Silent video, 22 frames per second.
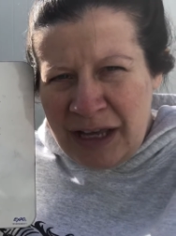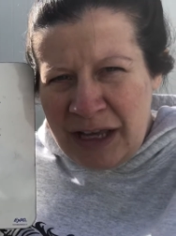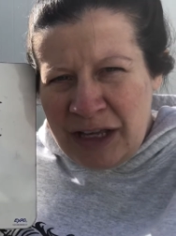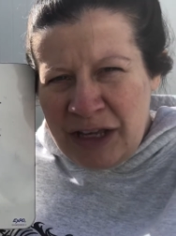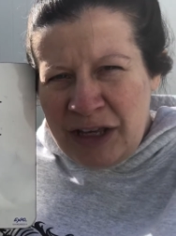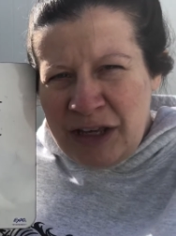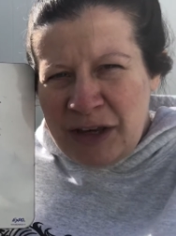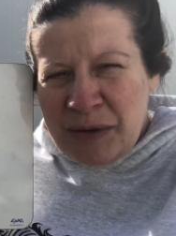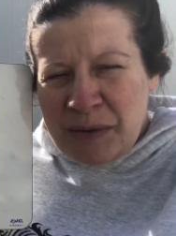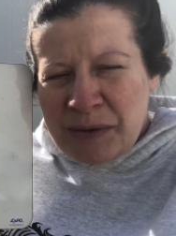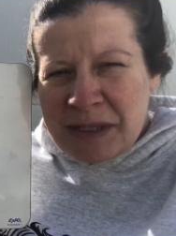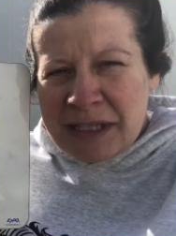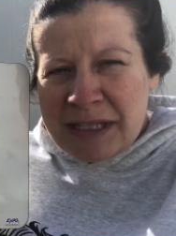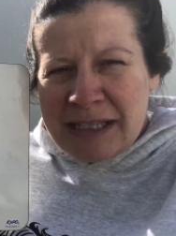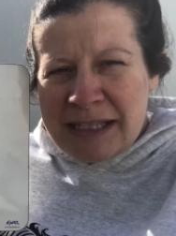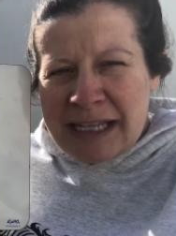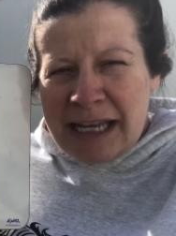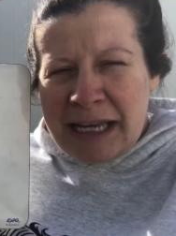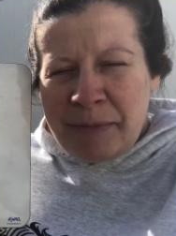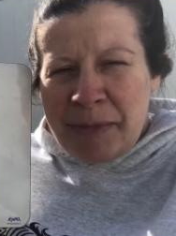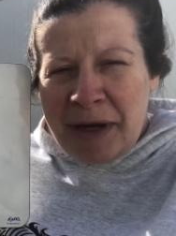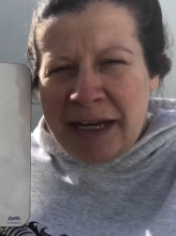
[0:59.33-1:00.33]
Use the
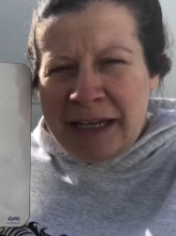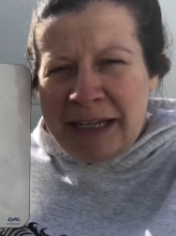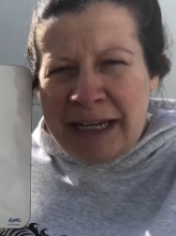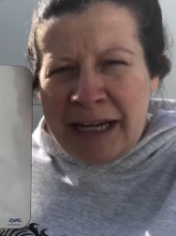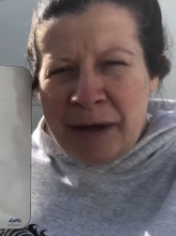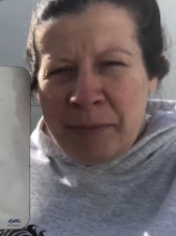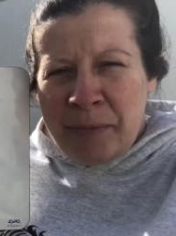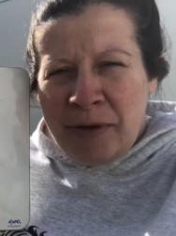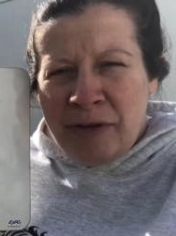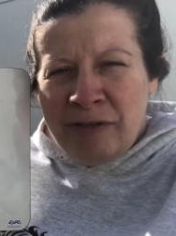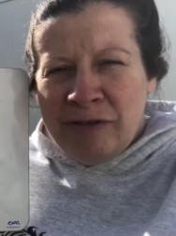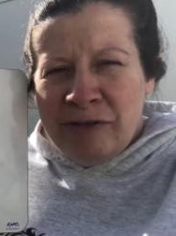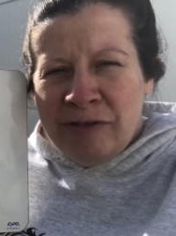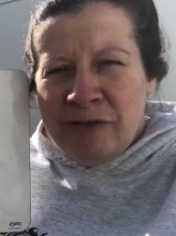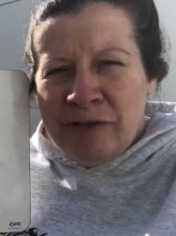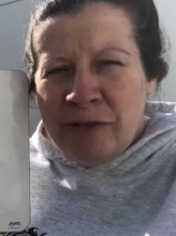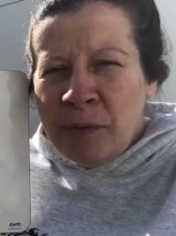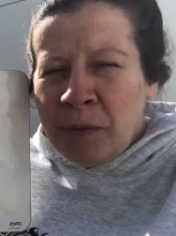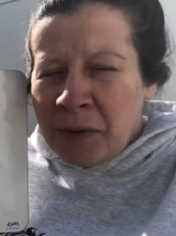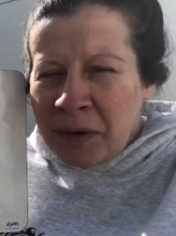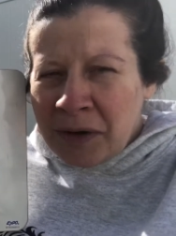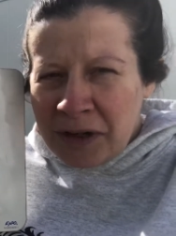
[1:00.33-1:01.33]
same idea
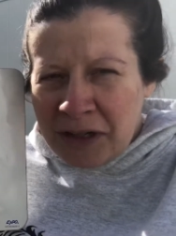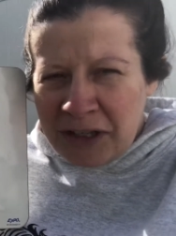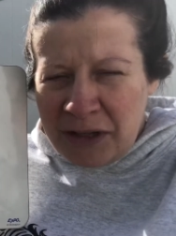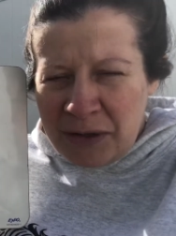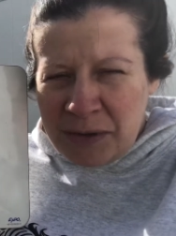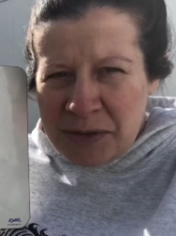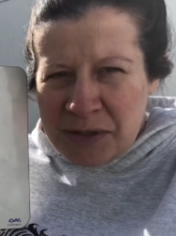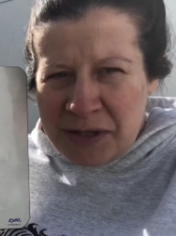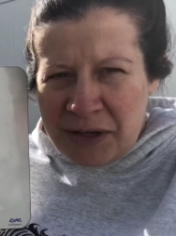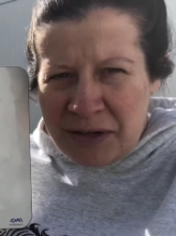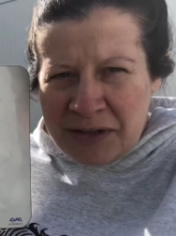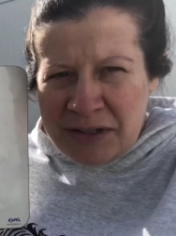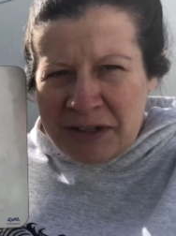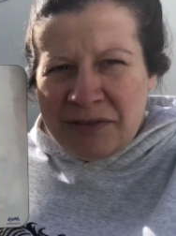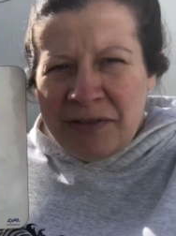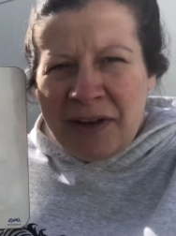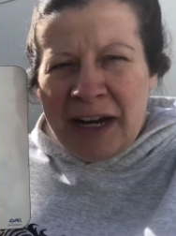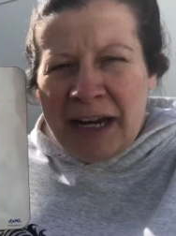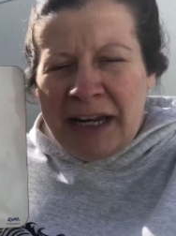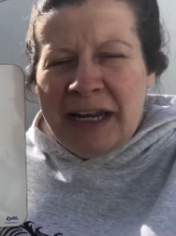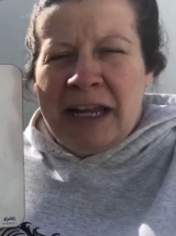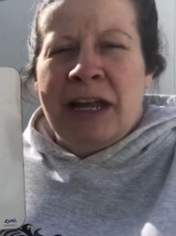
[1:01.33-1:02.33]
before you start
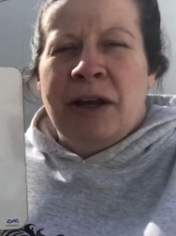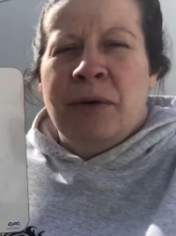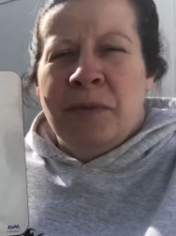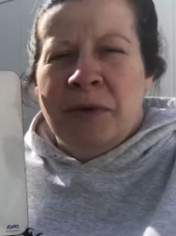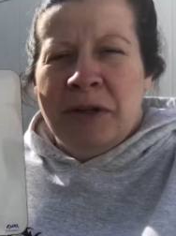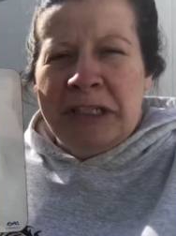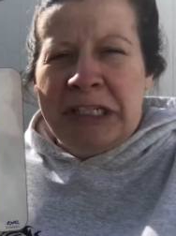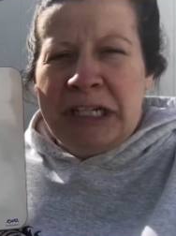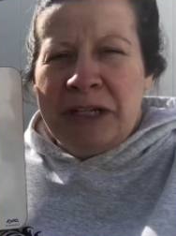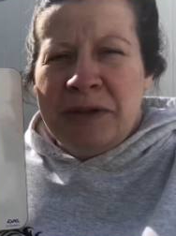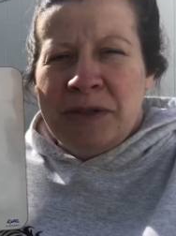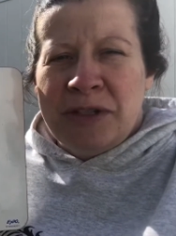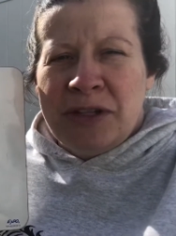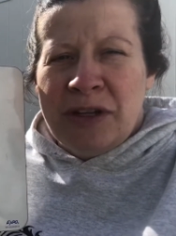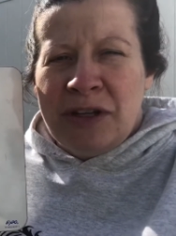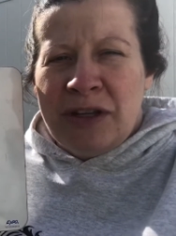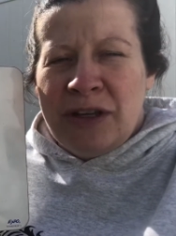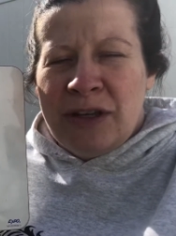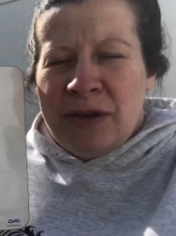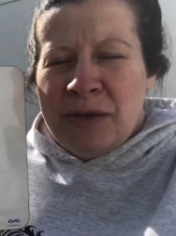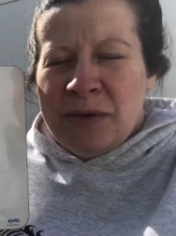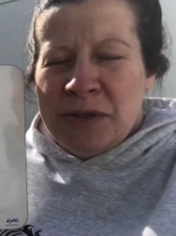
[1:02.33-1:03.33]
dividing. I want you to
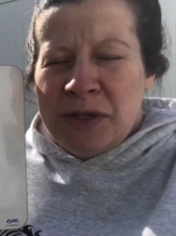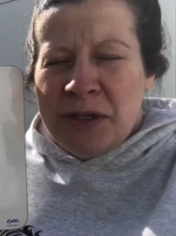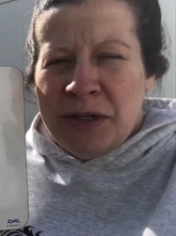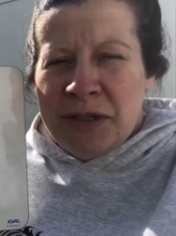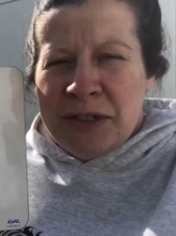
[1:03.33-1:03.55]
use your